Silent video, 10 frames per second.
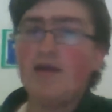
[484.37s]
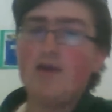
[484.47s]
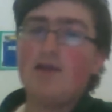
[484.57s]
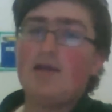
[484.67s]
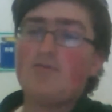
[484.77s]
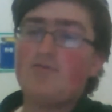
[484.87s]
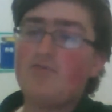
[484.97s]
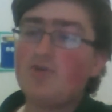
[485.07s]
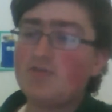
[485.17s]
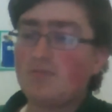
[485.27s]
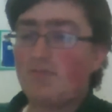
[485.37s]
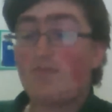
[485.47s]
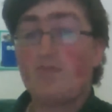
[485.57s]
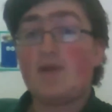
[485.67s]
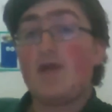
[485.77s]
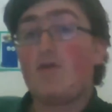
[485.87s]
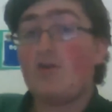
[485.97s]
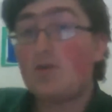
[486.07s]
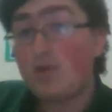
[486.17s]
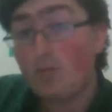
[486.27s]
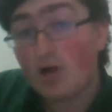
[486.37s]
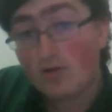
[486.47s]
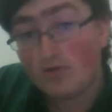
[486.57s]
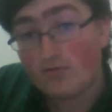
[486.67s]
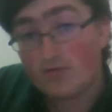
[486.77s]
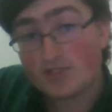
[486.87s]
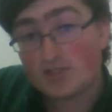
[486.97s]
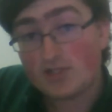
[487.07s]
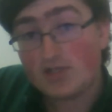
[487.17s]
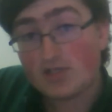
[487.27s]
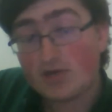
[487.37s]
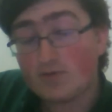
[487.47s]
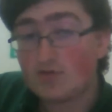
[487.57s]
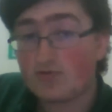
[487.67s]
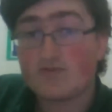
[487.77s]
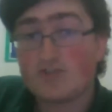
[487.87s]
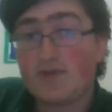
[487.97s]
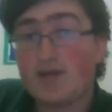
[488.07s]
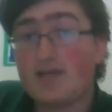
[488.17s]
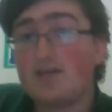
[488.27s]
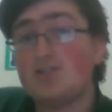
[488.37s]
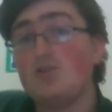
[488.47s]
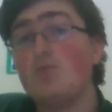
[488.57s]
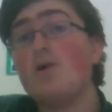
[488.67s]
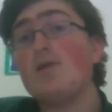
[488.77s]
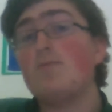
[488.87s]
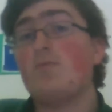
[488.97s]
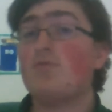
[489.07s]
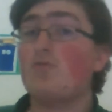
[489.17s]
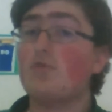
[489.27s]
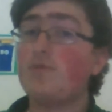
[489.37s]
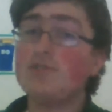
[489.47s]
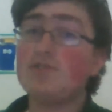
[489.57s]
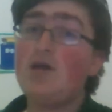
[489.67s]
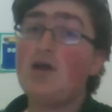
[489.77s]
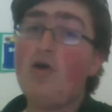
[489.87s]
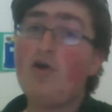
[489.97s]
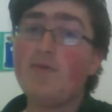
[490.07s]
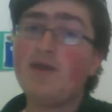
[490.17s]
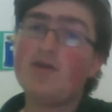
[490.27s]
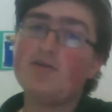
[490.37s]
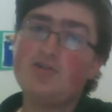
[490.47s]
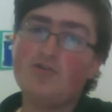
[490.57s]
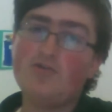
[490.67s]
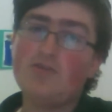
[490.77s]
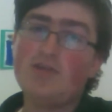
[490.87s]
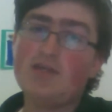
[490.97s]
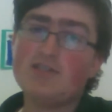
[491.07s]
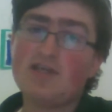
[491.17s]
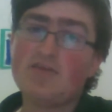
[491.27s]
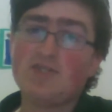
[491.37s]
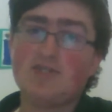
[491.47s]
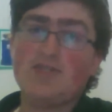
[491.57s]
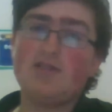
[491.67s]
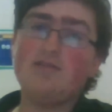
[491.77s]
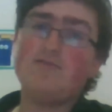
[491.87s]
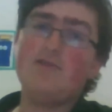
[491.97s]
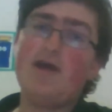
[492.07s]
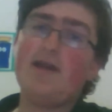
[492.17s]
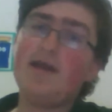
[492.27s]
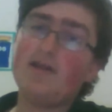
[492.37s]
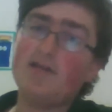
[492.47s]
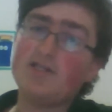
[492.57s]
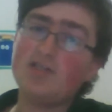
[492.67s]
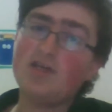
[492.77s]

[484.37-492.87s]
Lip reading: Now, Druid has been performing incredibly well recently, so I was sort of expecting it to do well in both tournaments. Only made it to the semis in NA at least.